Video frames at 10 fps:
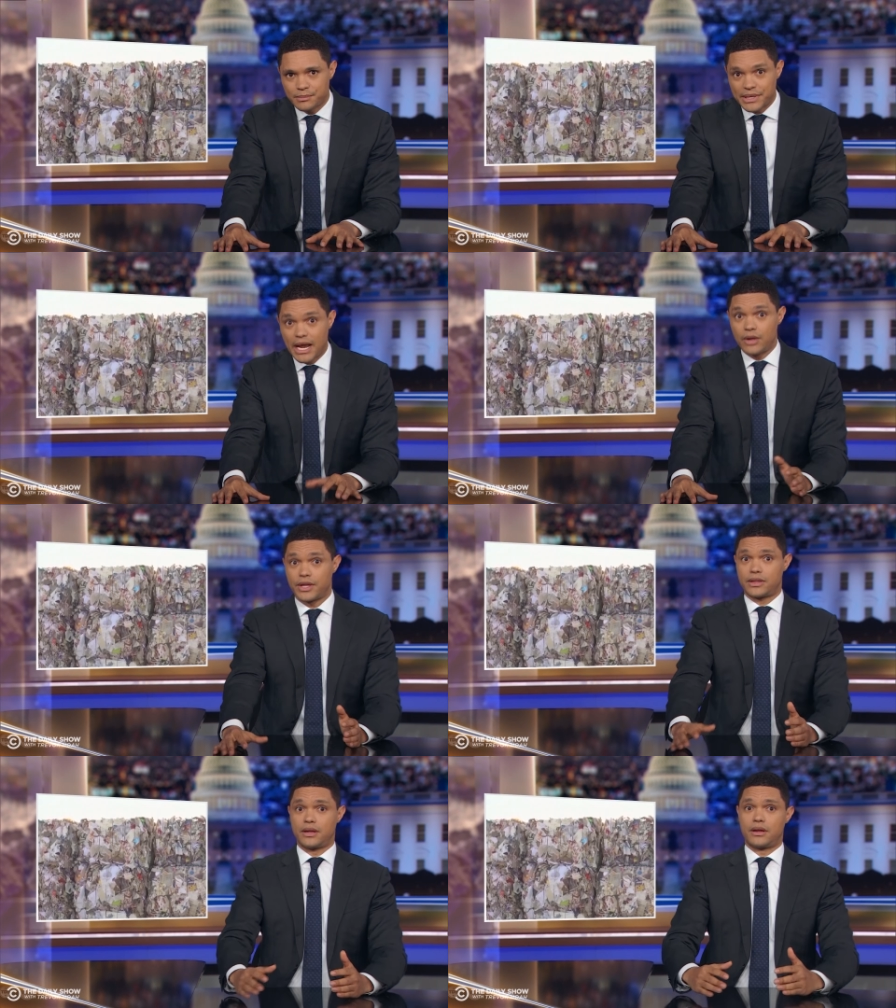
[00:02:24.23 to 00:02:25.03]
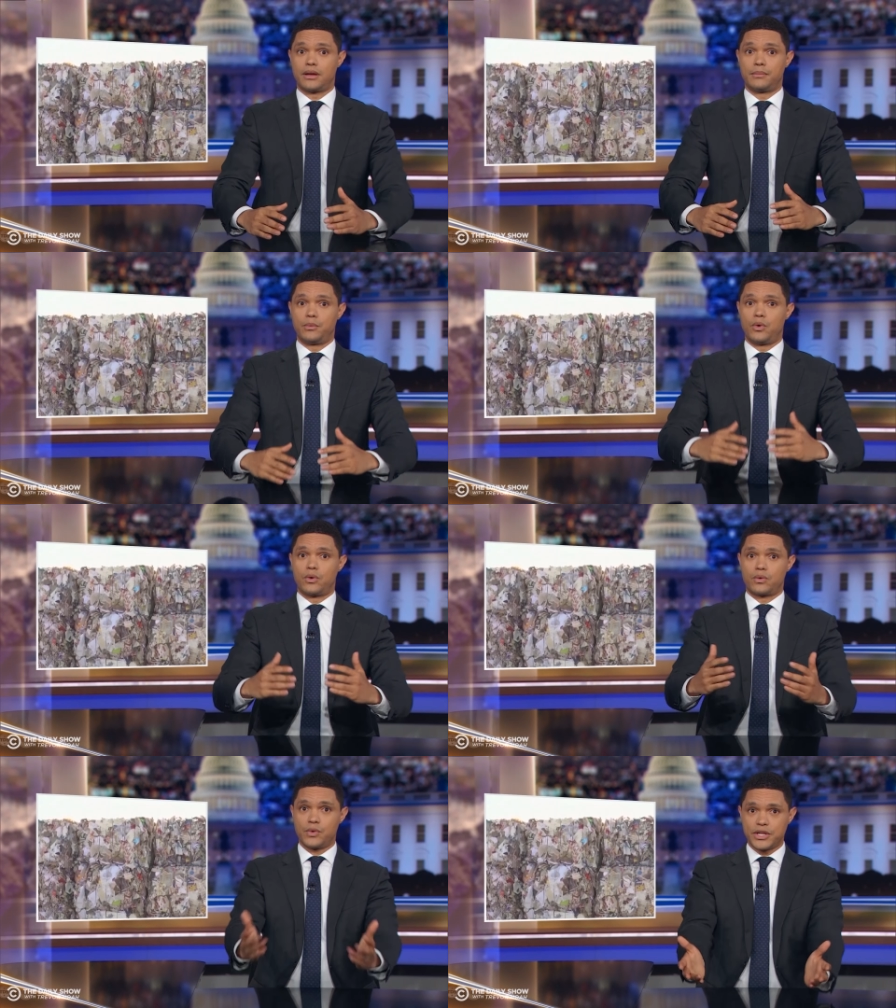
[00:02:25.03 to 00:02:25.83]
But now that they're
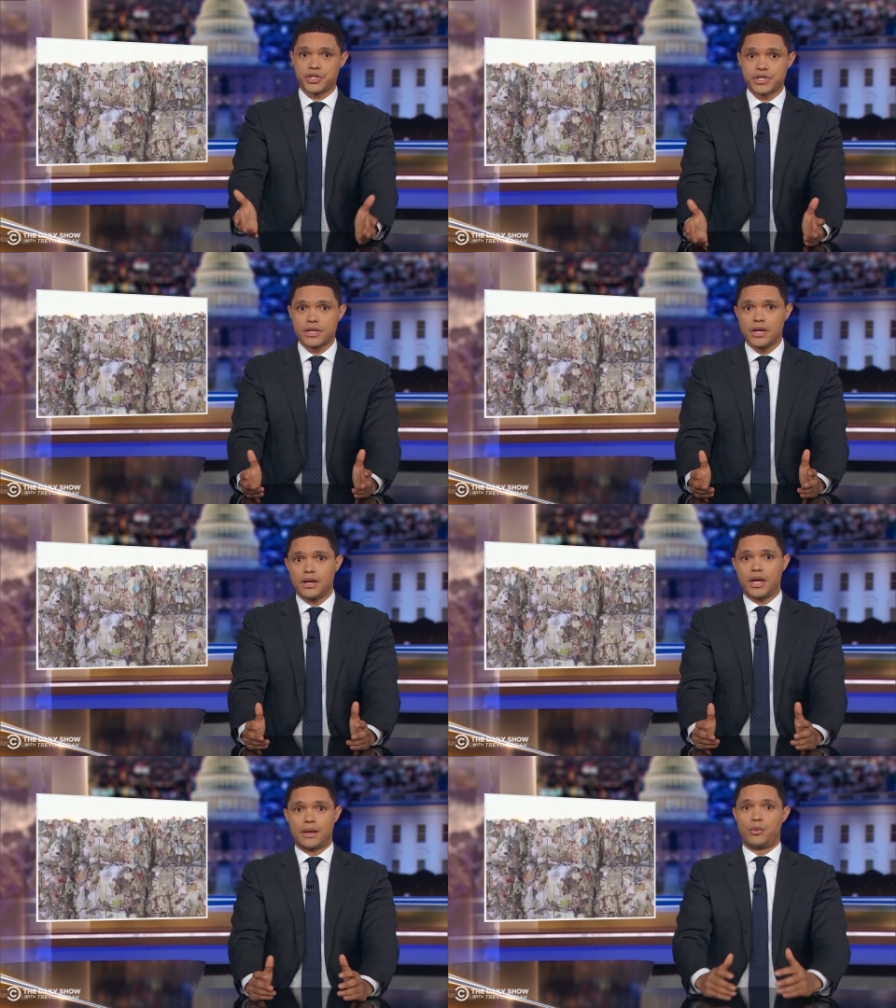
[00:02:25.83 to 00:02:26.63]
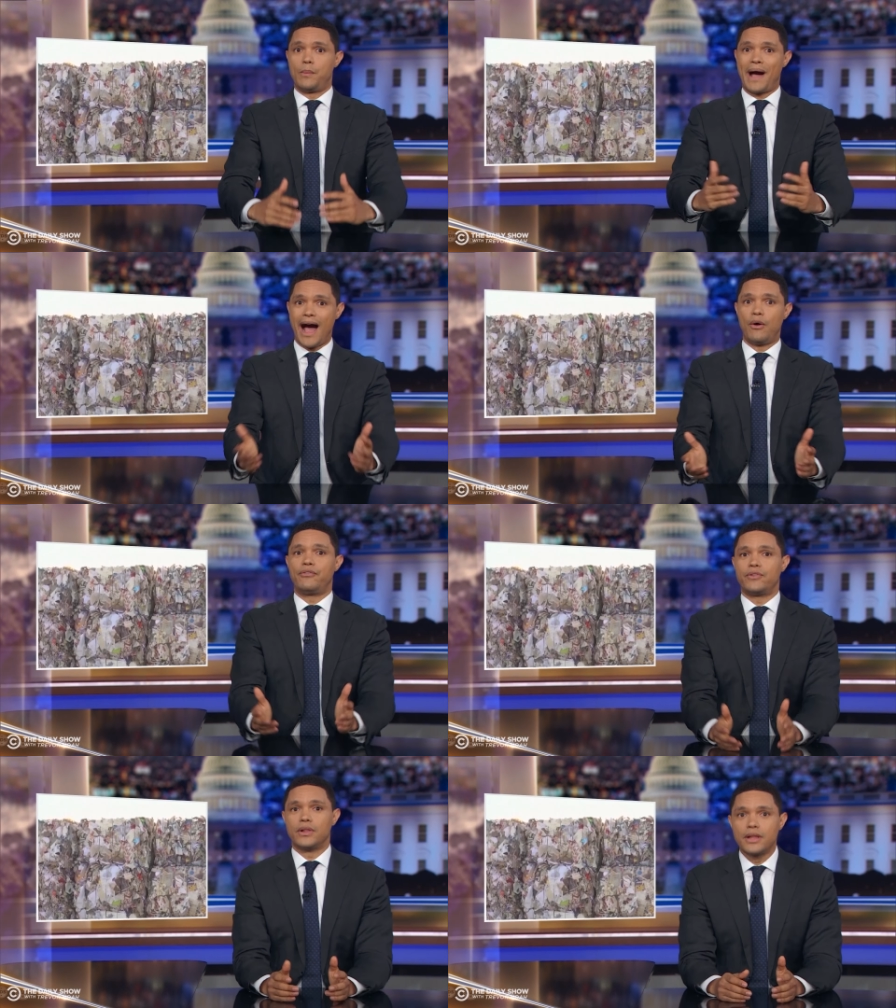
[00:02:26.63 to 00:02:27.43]
more rich and more
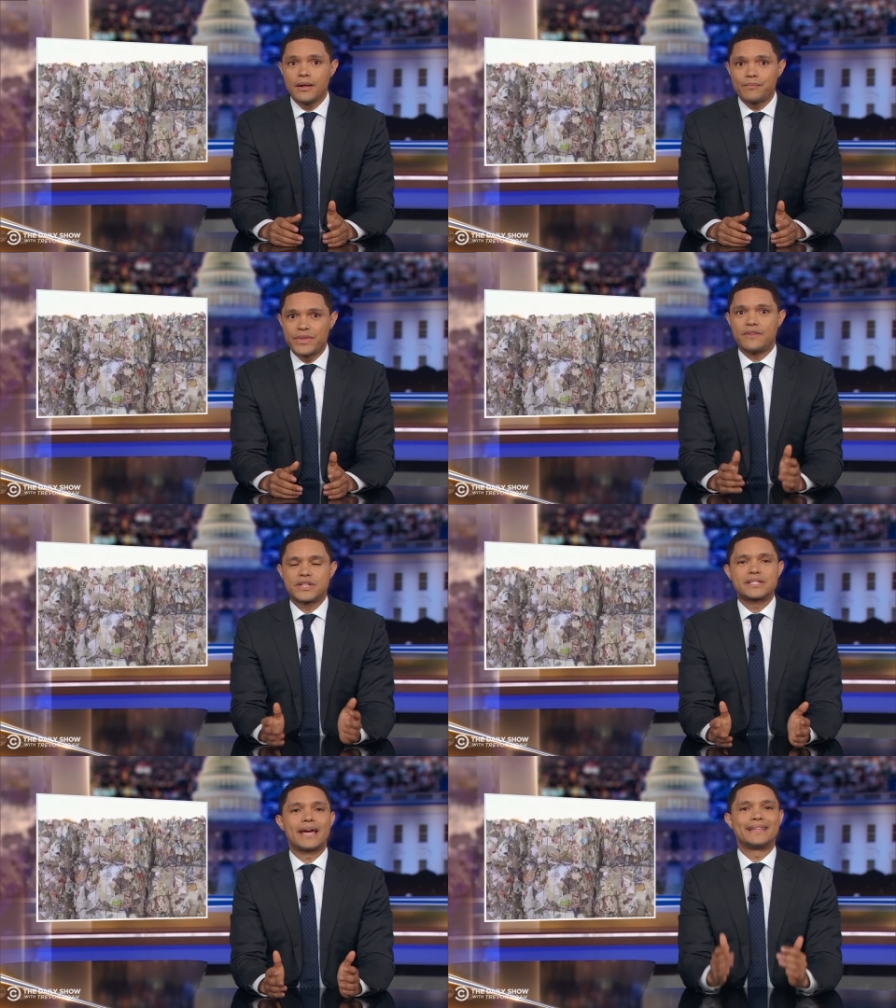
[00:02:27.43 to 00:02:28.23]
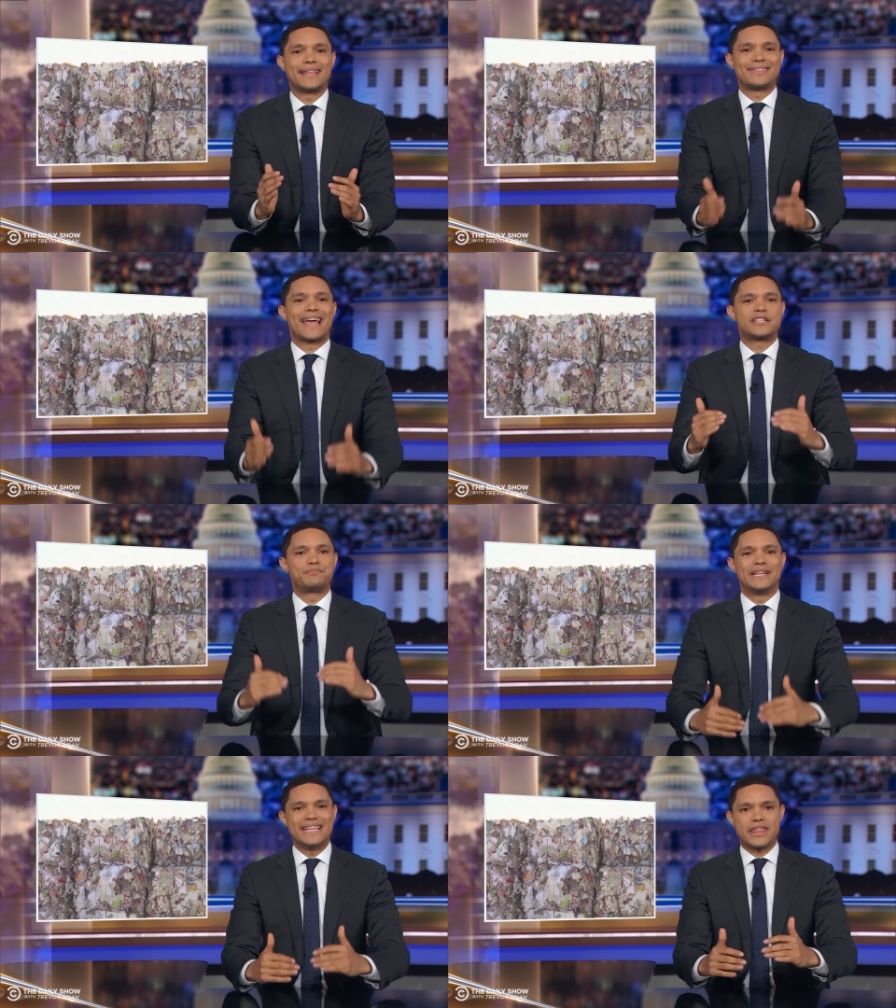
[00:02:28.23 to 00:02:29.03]
powerful, they've decided that that's
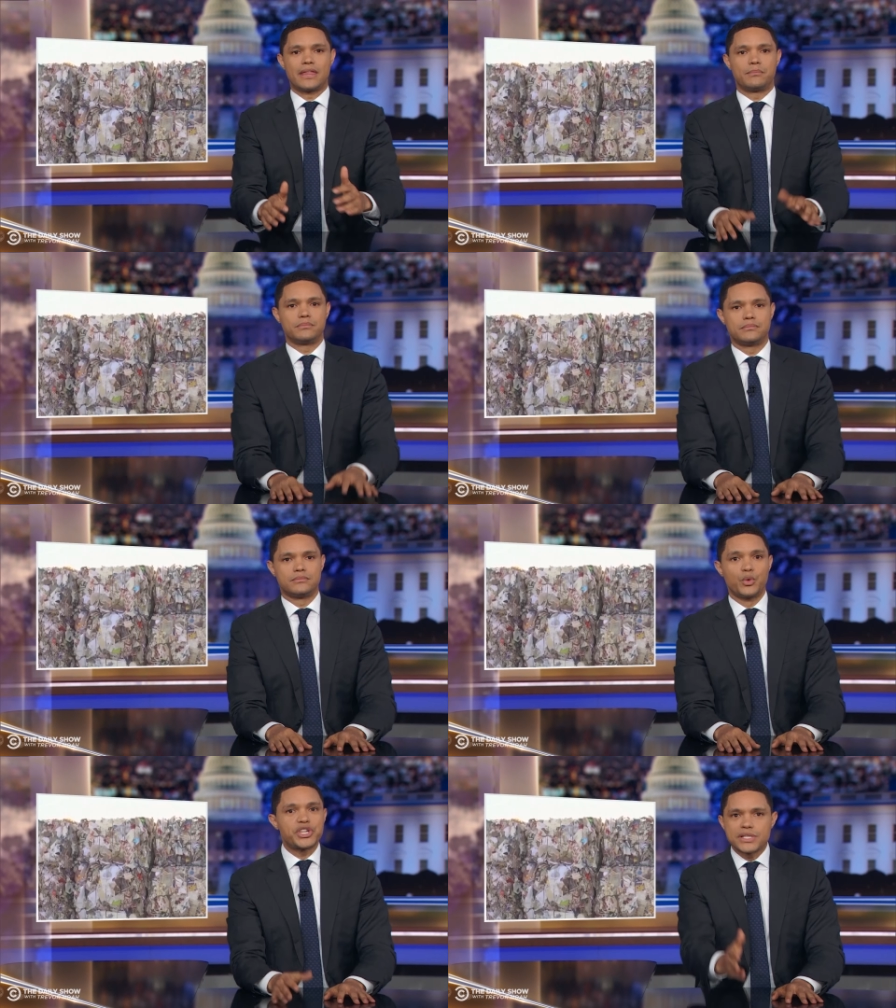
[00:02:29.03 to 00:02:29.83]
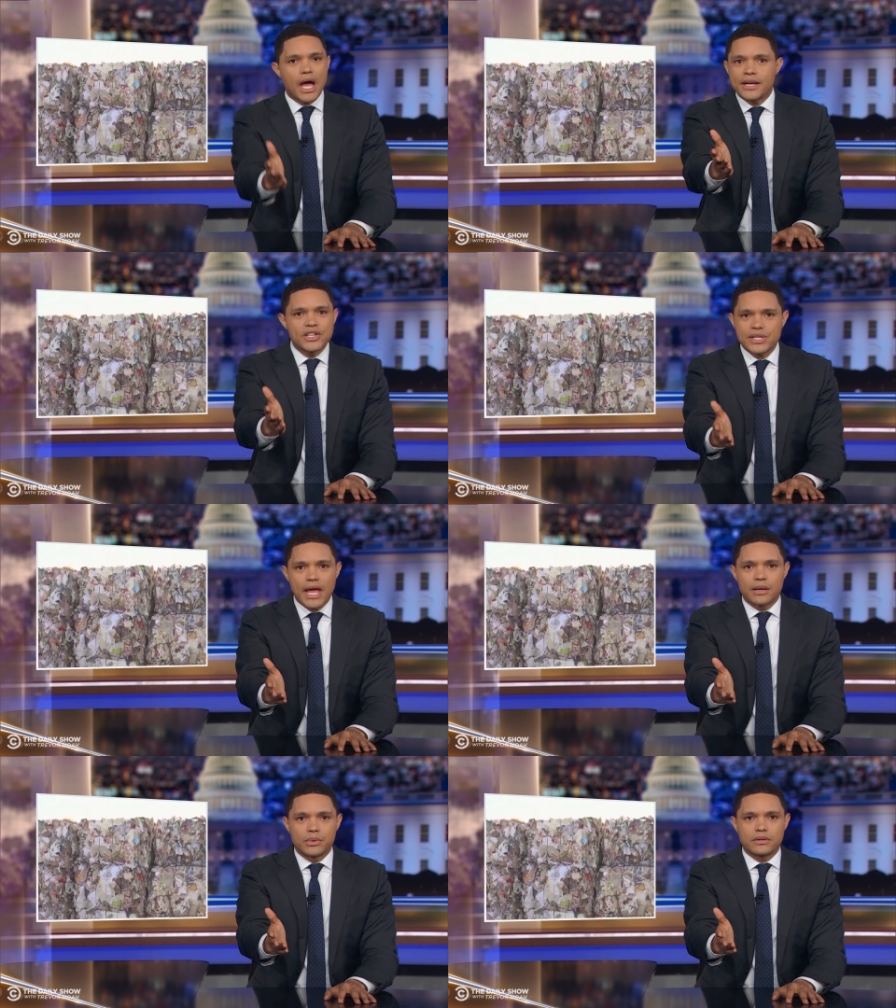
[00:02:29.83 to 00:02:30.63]
beneath them, which is
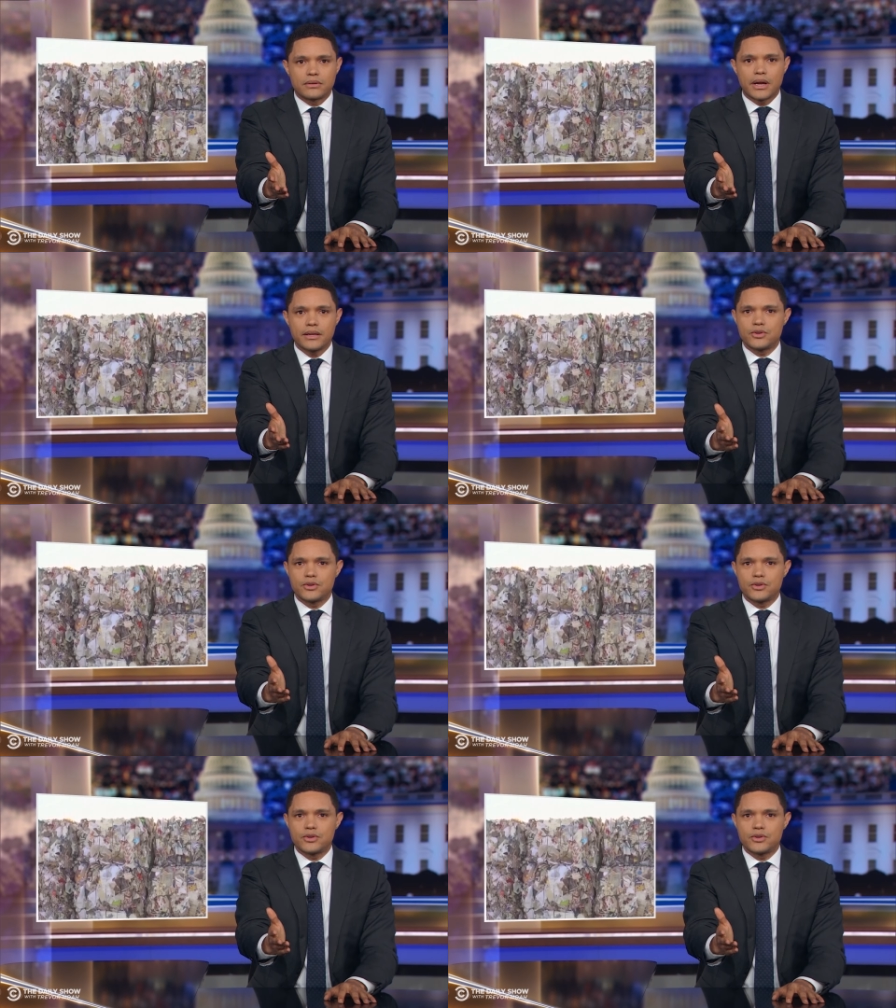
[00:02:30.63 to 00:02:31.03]
understandable, right?